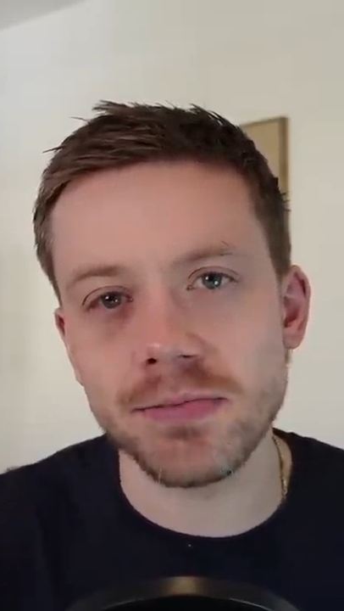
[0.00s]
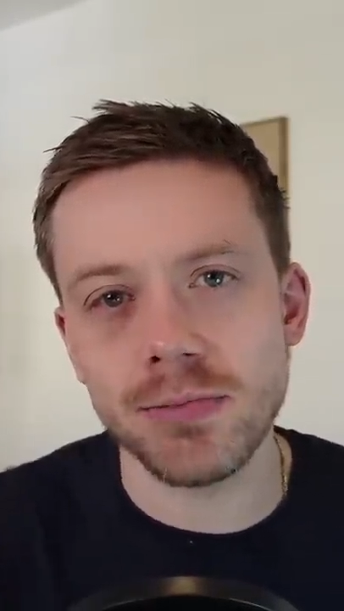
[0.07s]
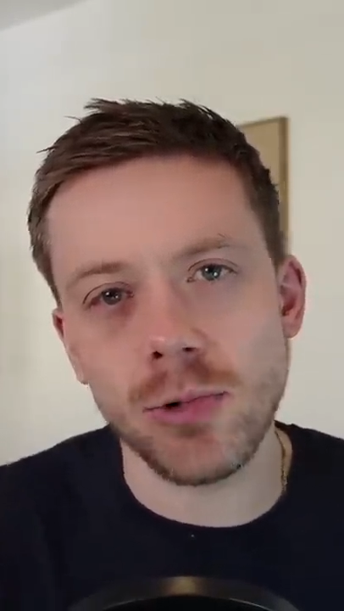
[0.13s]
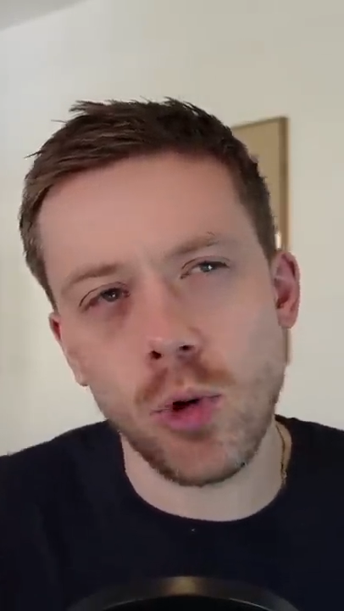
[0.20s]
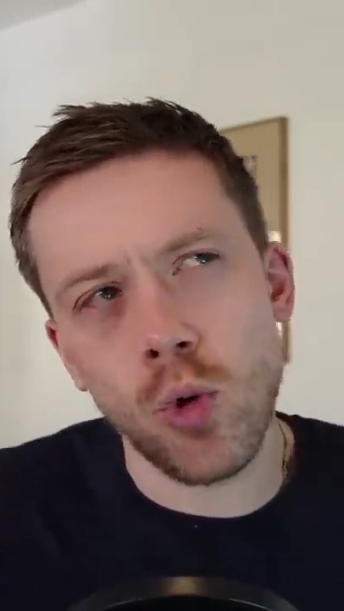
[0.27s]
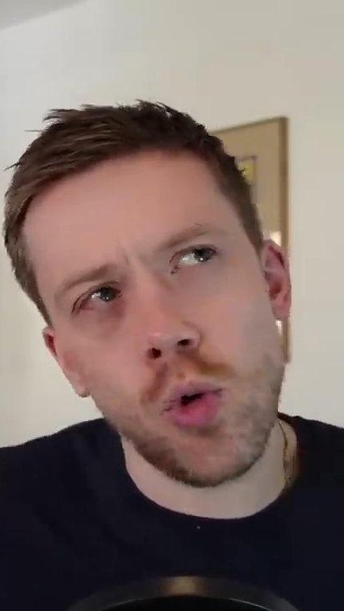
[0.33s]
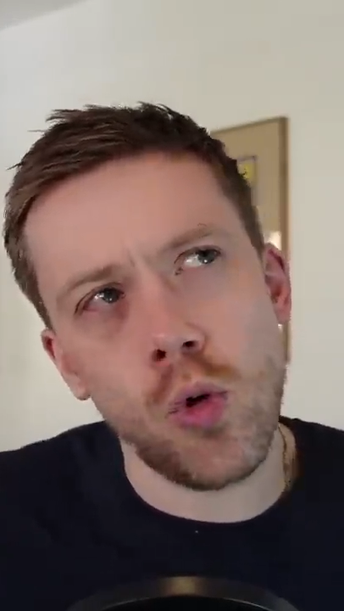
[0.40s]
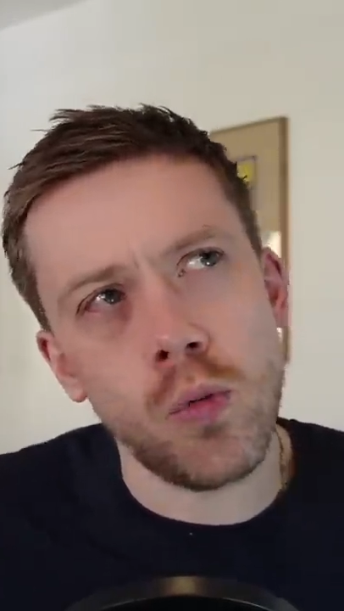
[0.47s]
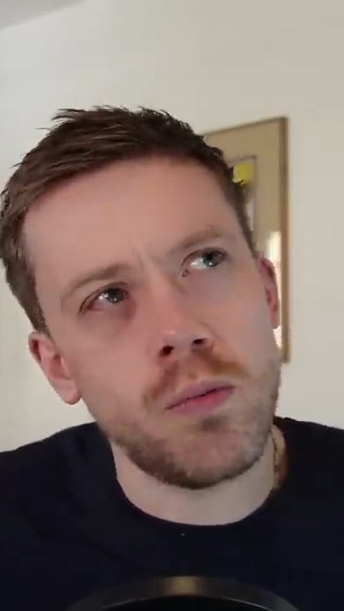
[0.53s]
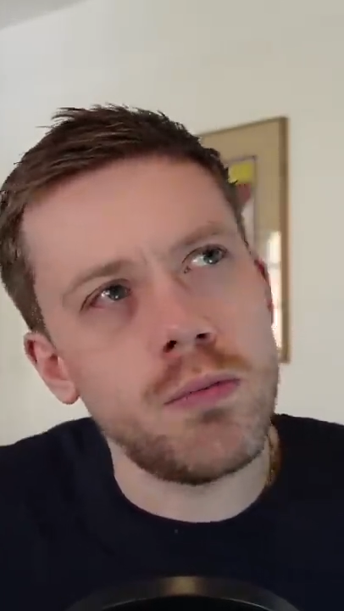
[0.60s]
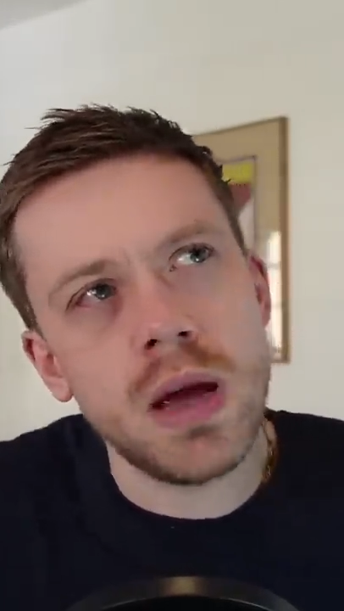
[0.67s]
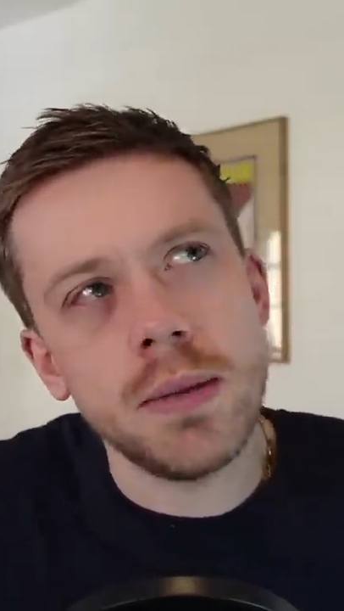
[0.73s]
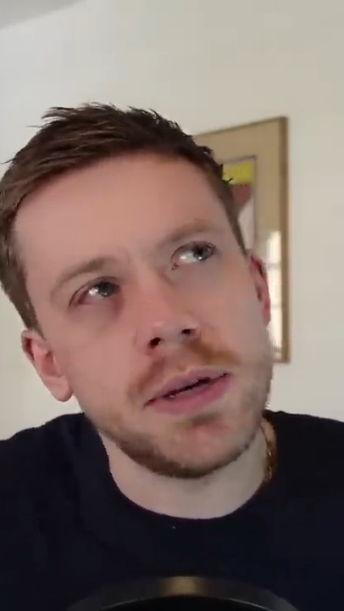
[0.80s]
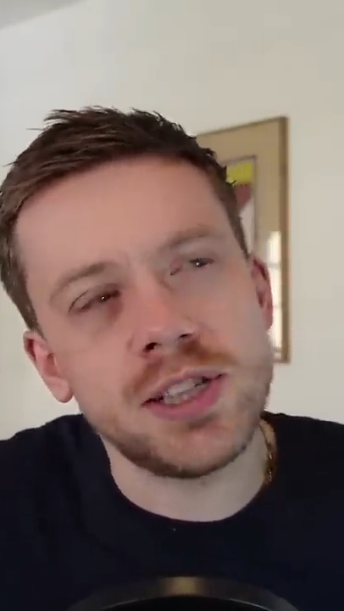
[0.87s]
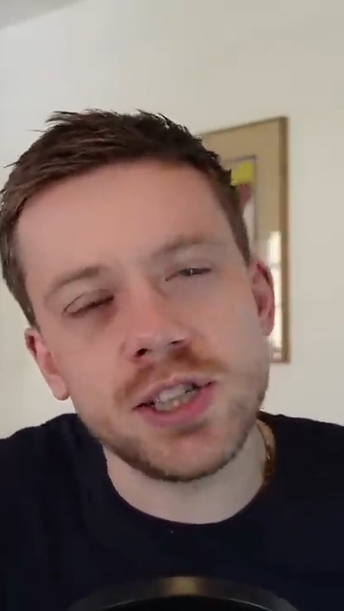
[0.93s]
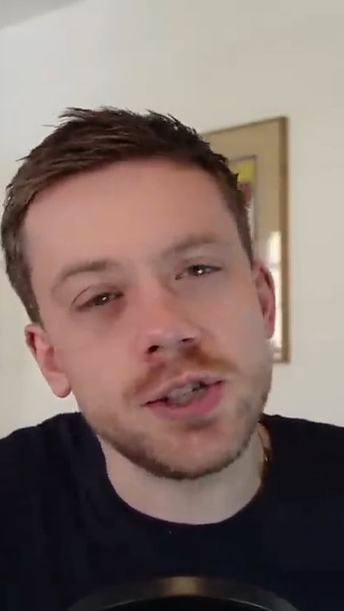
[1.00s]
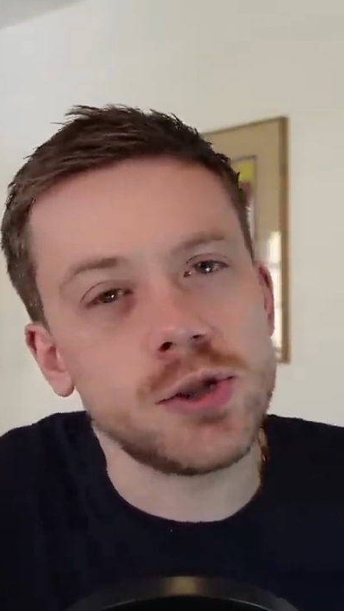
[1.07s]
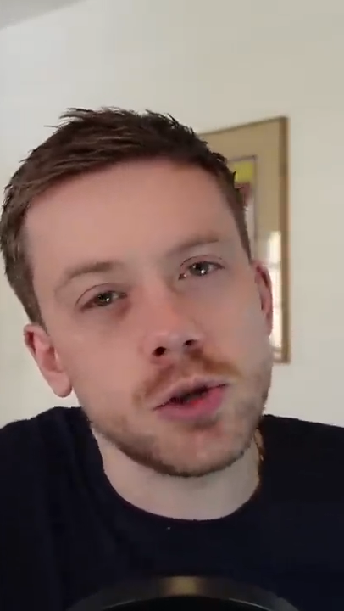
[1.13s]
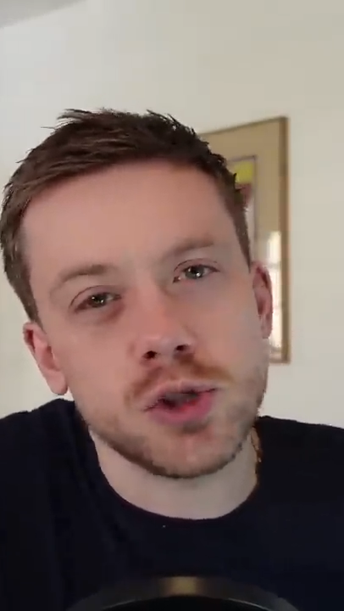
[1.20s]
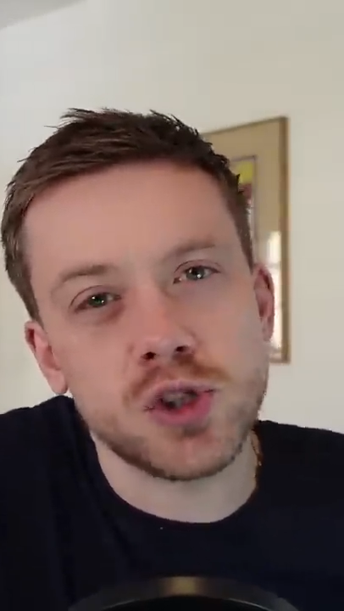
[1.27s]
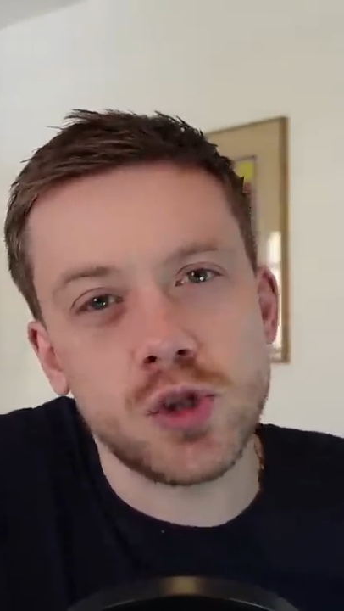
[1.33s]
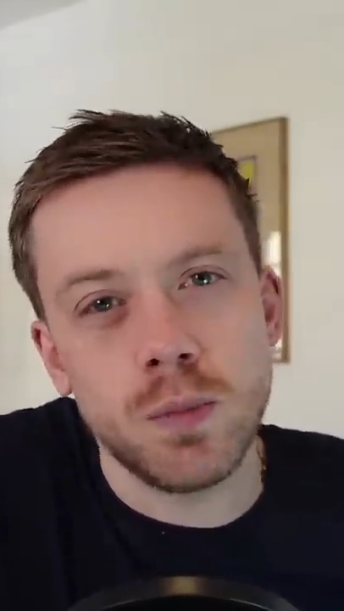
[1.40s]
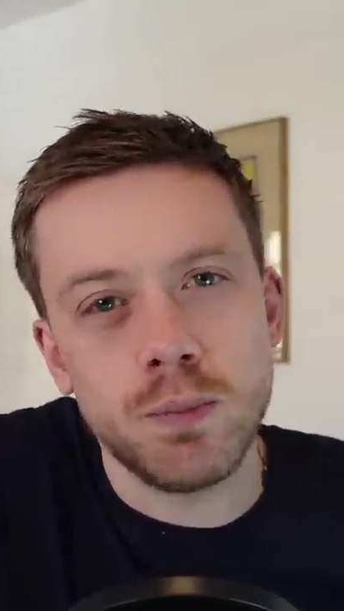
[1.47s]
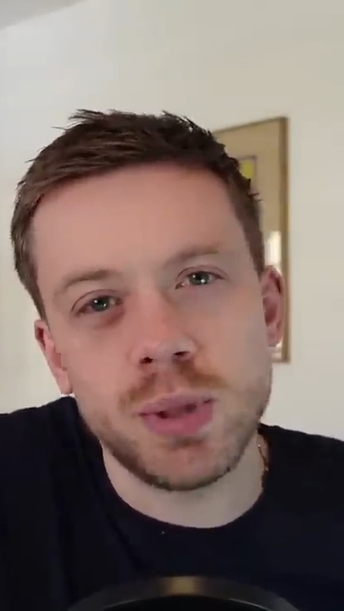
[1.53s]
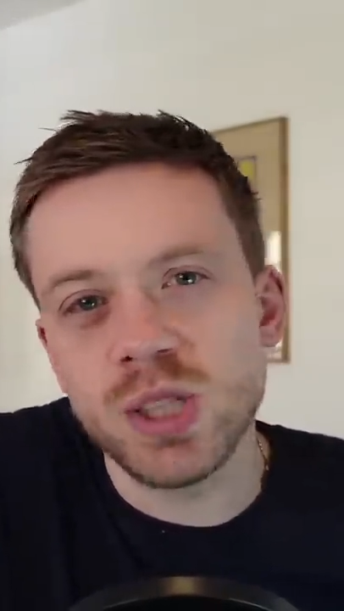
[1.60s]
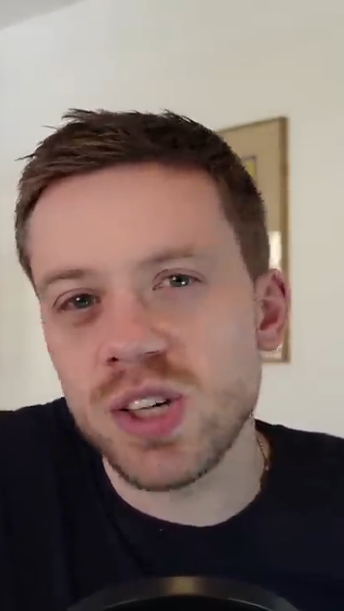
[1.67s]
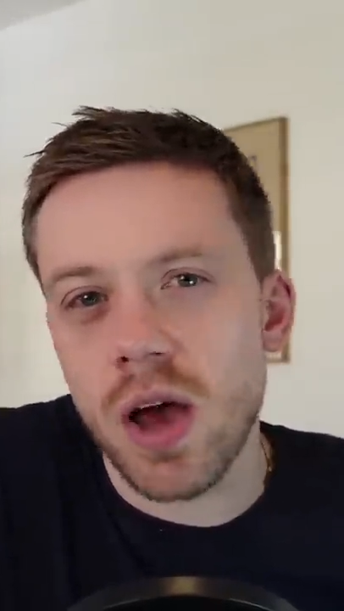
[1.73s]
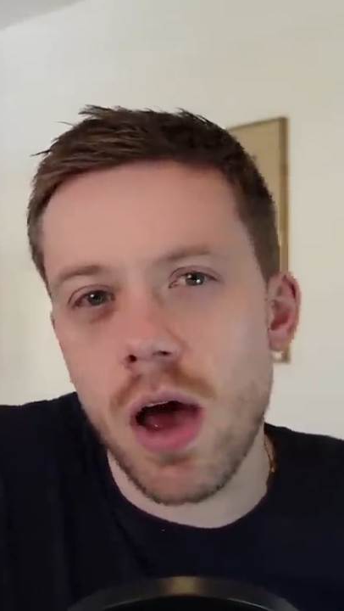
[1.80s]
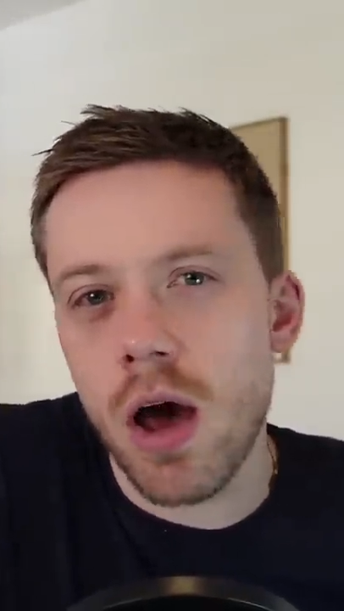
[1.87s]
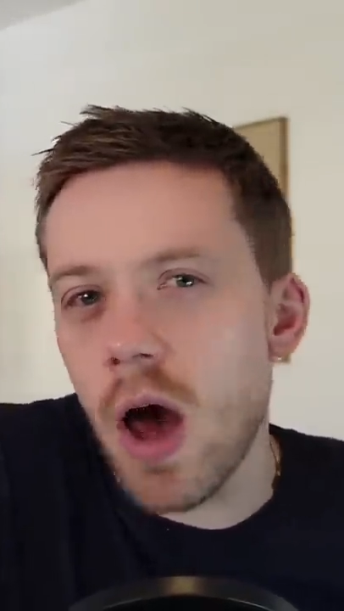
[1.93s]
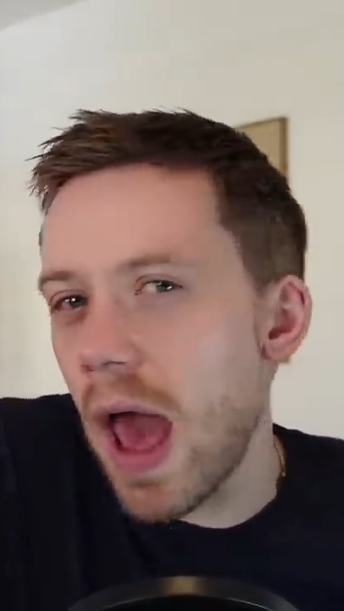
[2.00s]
Or maybe she's just some bizarre